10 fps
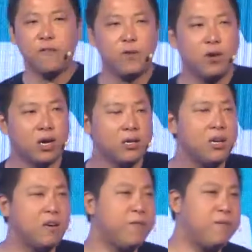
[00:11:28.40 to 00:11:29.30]
if
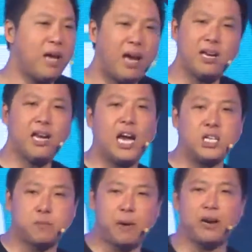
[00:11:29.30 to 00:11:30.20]
any
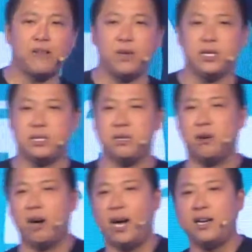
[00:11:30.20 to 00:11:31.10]
aspiring VC
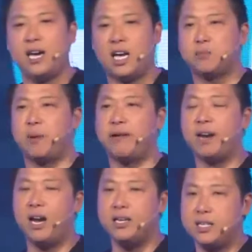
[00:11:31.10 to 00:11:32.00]
or any
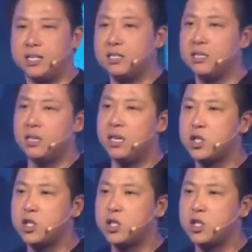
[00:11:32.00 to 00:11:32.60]
aspiring angels